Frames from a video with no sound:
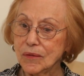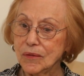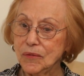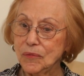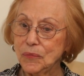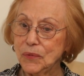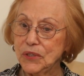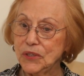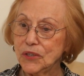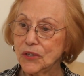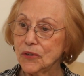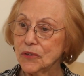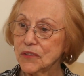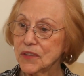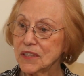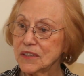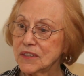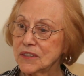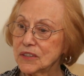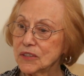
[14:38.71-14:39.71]
we know
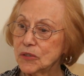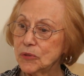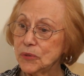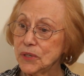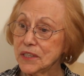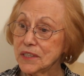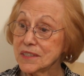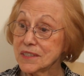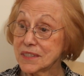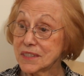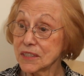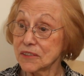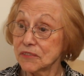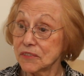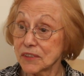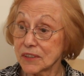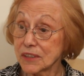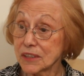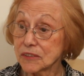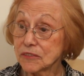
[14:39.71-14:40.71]
that the Greek is
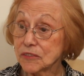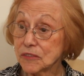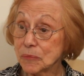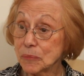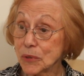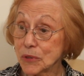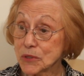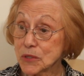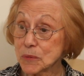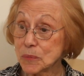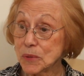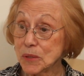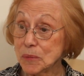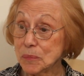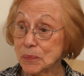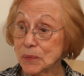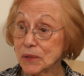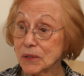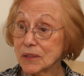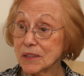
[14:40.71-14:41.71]
difficult for most
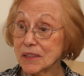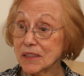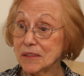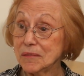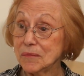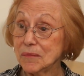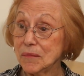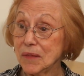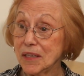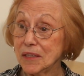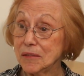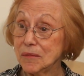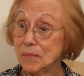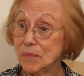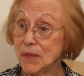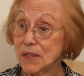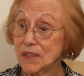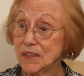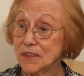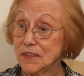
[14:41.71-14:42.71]
people and
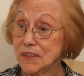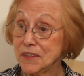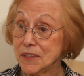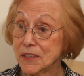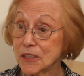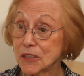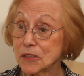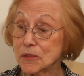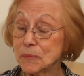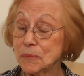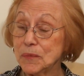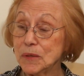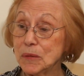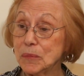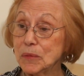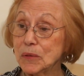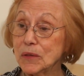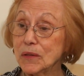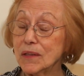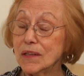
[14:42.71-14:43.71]
many of the younger
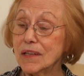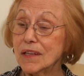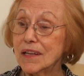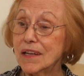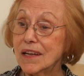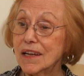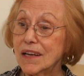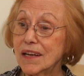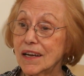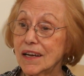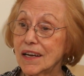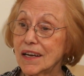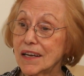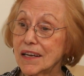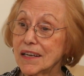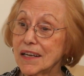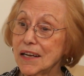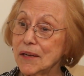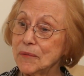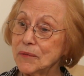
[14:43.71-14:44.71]
people,
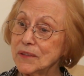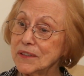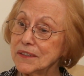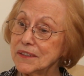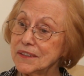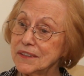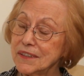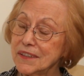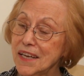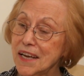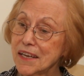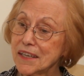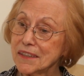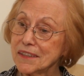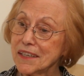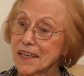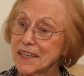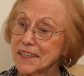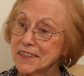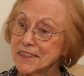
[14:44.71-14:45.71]
I would
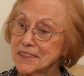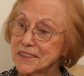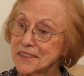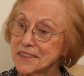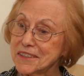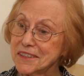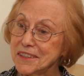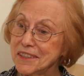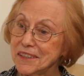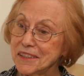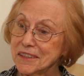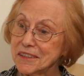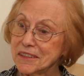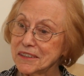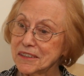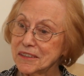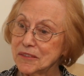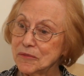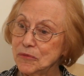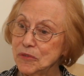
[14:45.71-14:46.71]
not like to see it
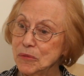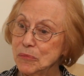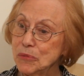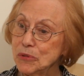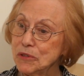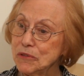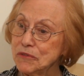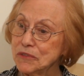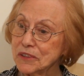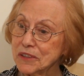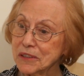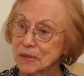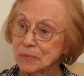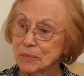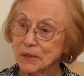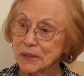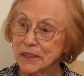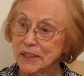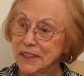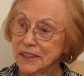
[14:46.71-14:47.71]
removed
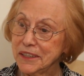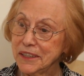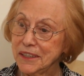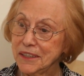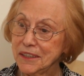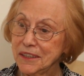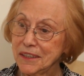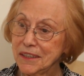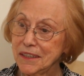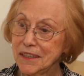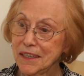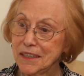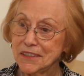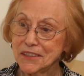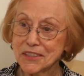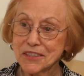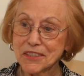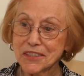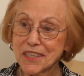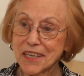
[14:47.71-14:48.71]
completely
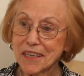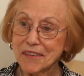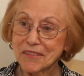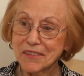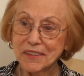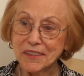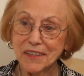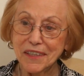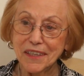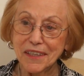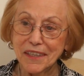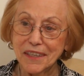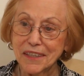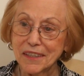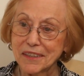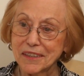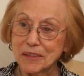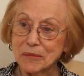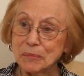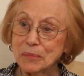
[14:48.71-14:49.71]
and just have a
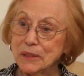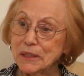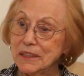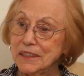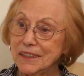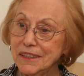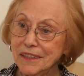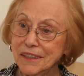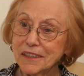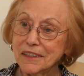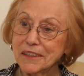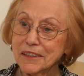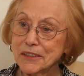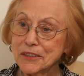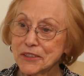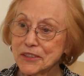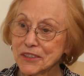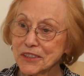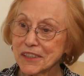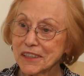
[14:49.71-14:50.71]
complete
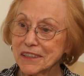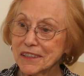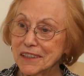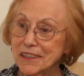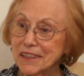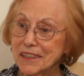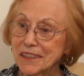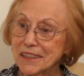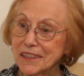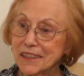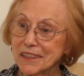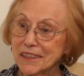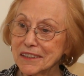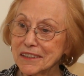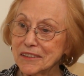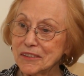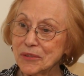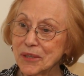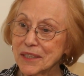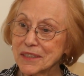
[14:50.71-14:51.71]
English
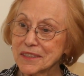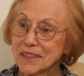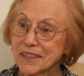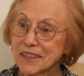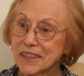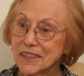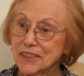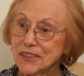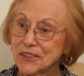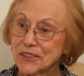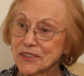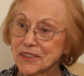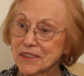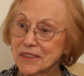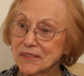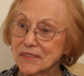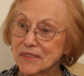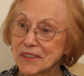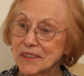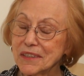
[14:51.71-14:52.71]

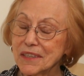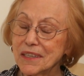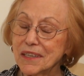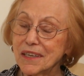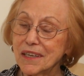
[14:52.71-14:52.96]
translation of it.